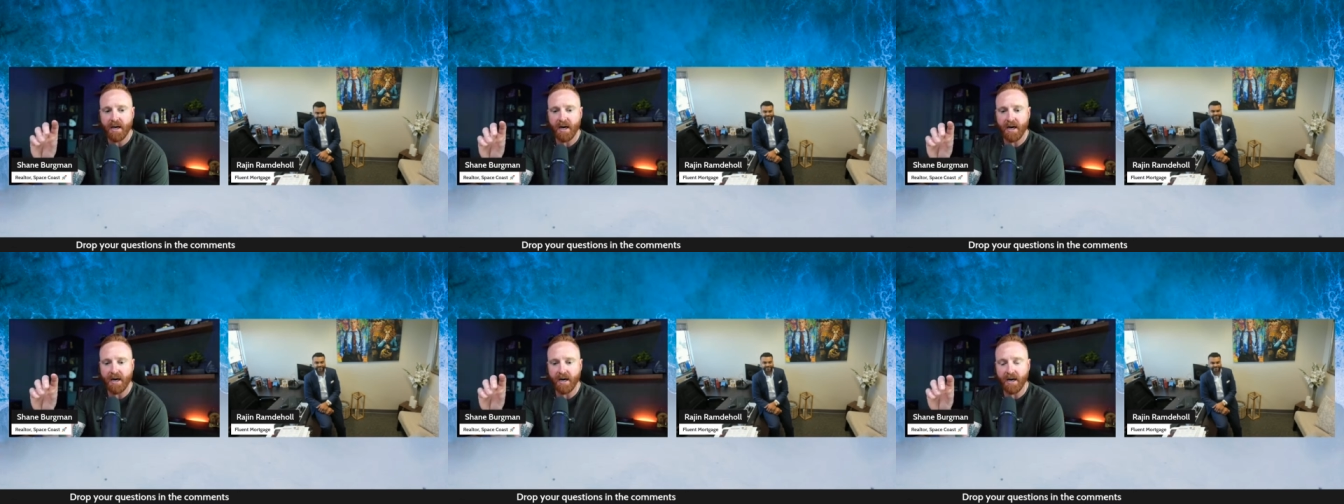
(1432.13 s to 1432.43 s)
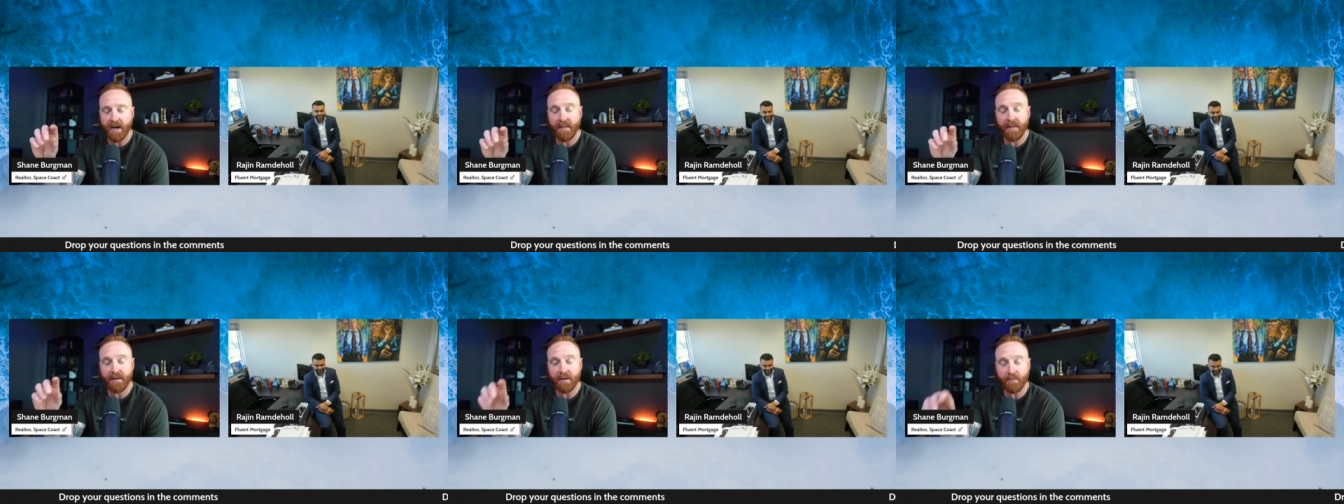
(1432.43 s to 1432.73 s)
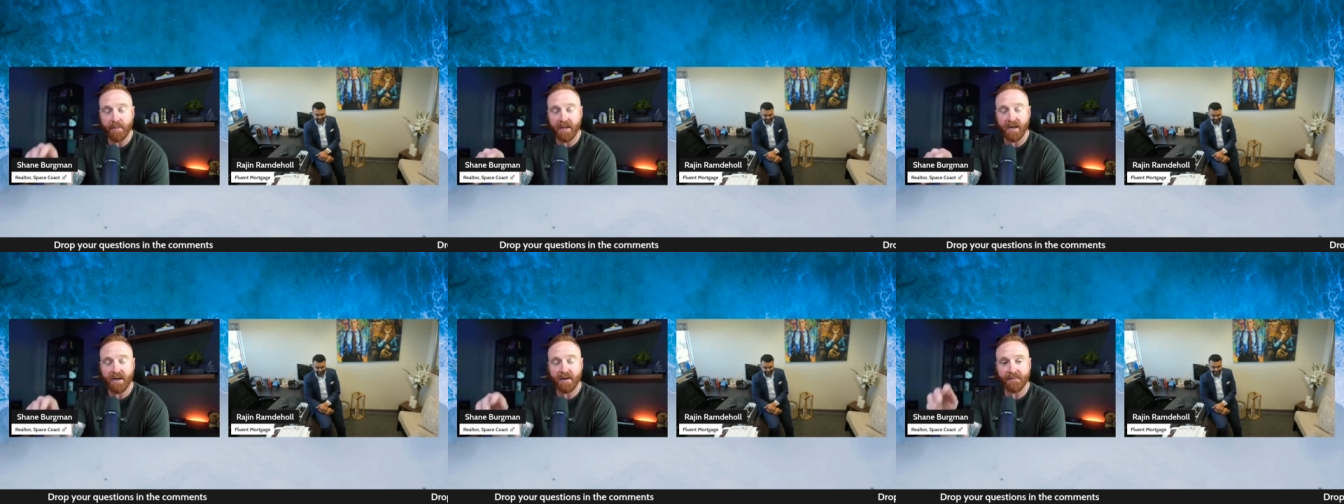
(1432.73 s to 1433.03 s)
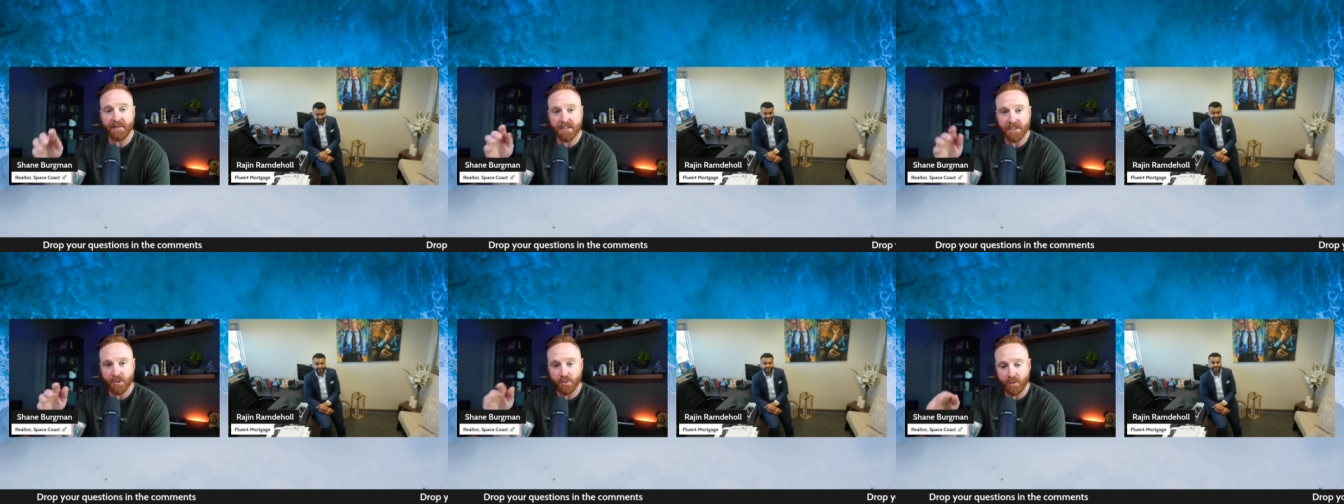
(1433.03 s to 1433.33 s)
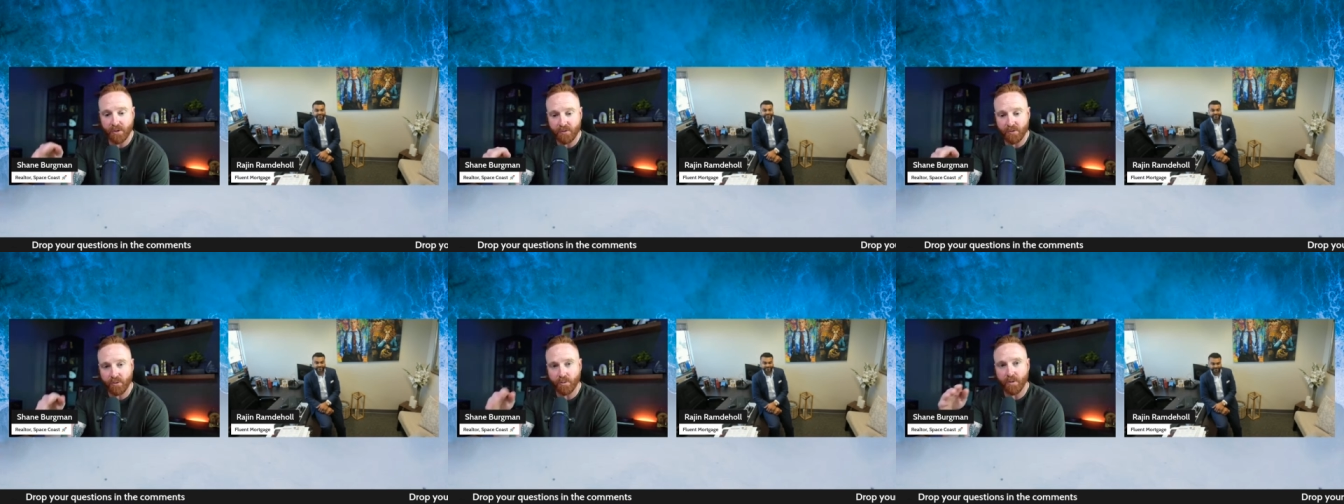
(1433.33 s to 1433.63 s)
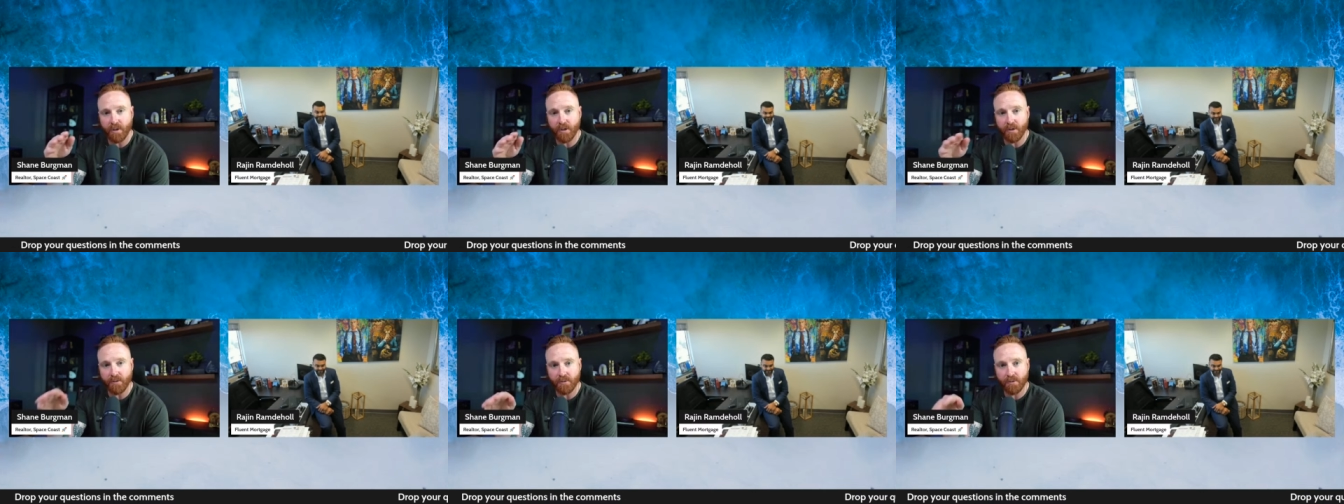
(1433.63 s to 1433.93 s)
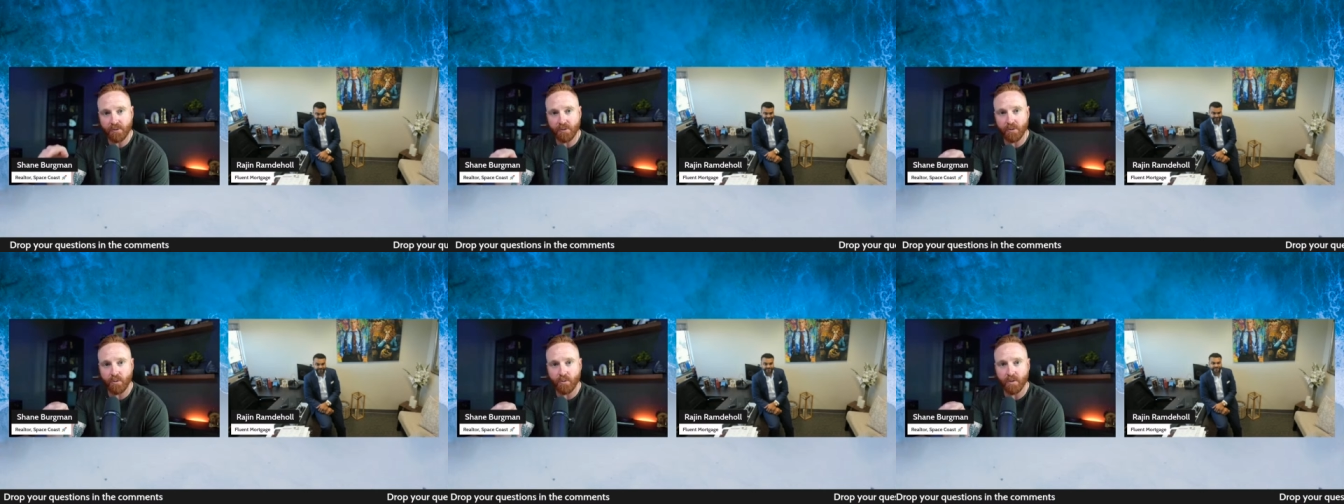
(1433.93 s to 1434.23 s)
Uh, and then depending if it's three two one or
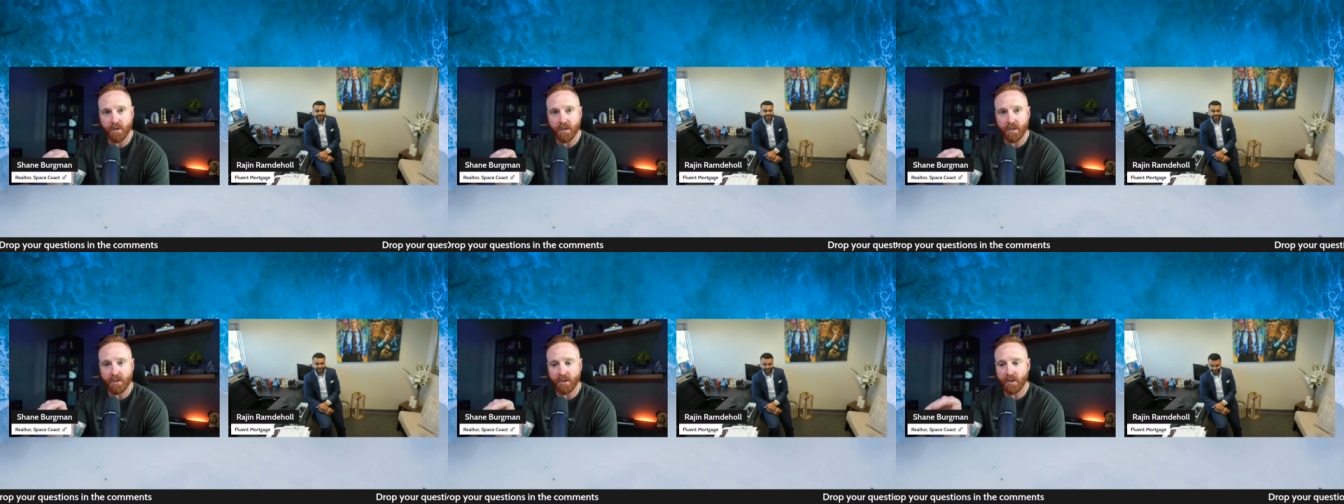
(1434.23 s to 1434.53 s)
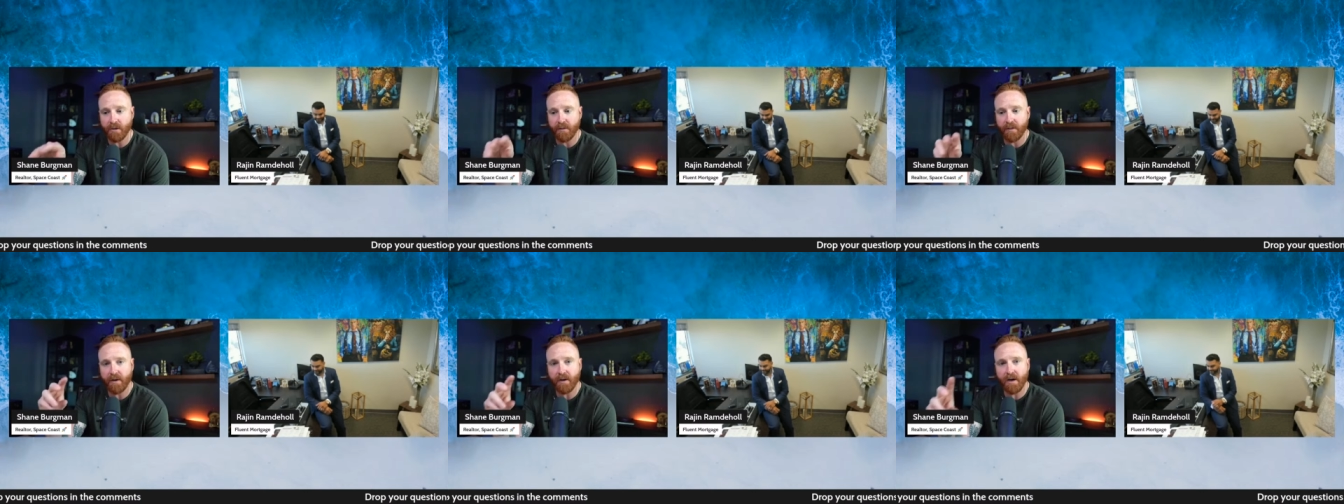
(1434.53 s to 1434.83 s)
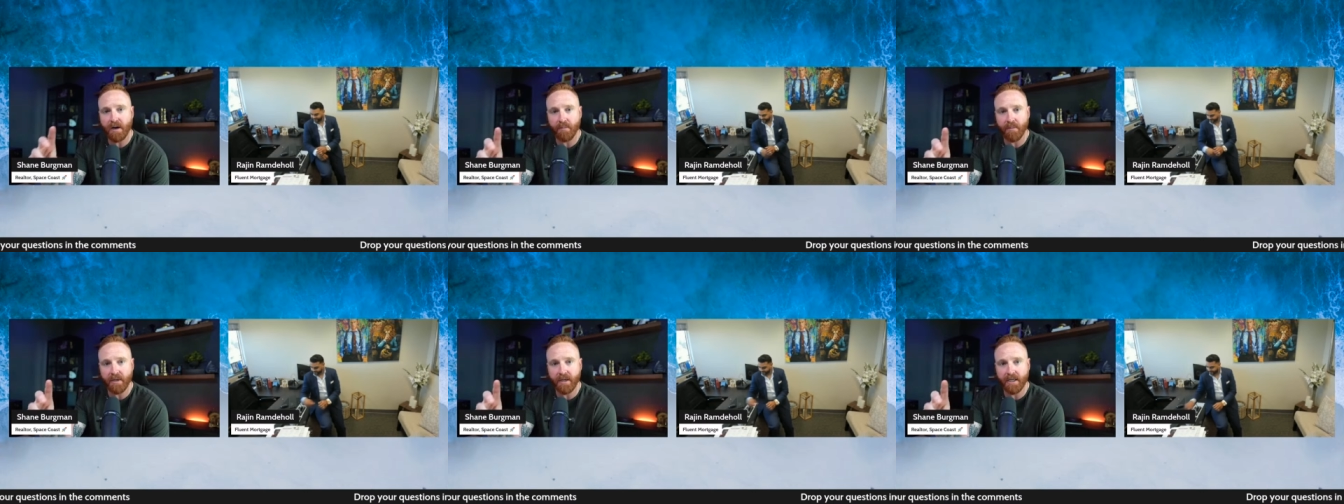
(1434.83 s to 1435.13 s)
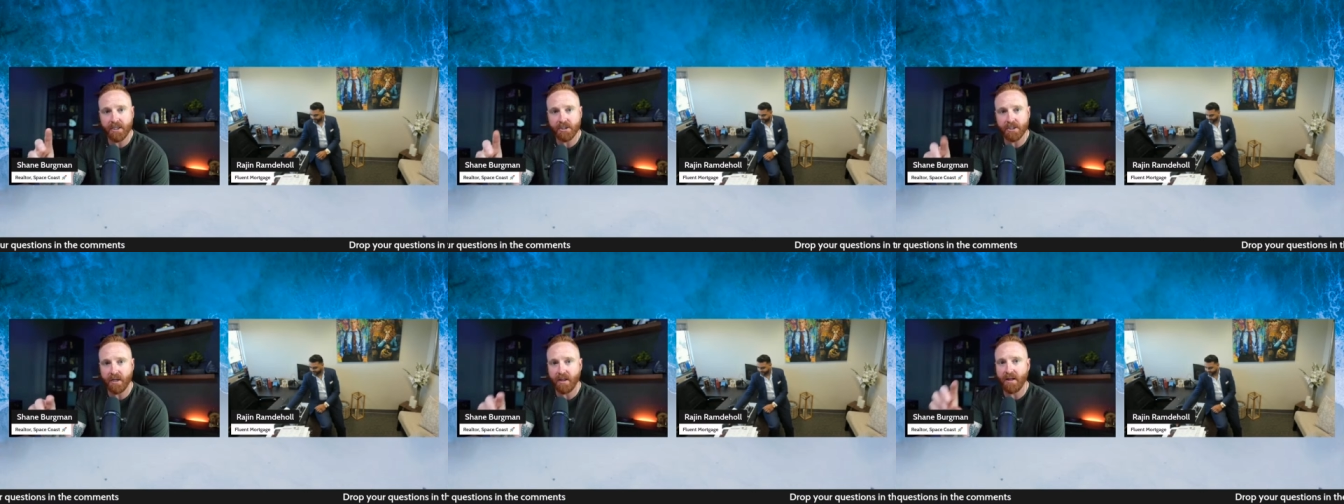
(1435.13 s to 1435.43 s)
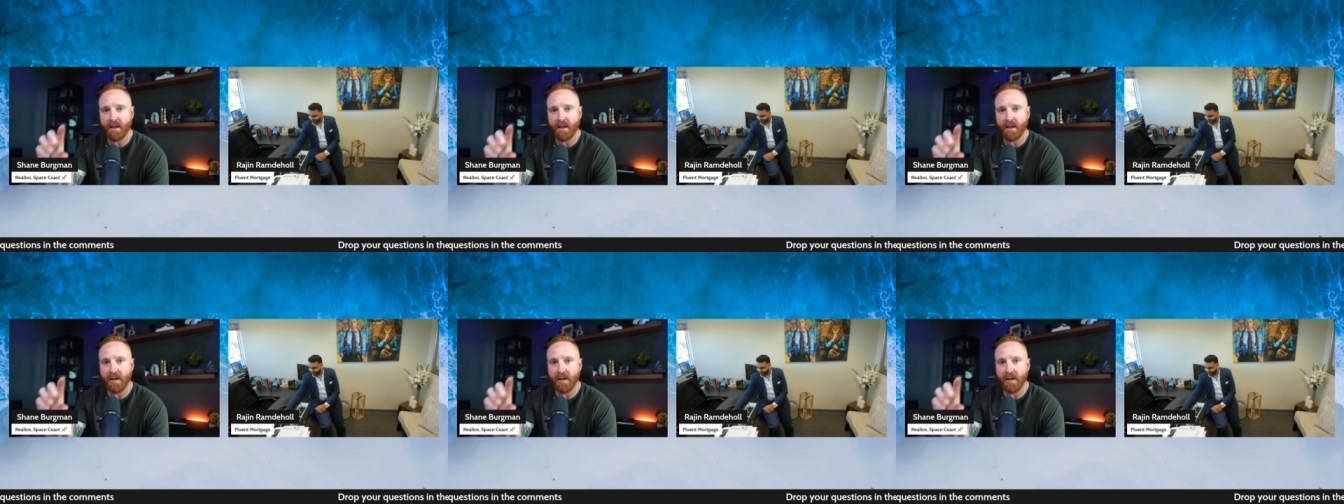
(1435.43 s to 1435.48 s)
two one, you know the combination of,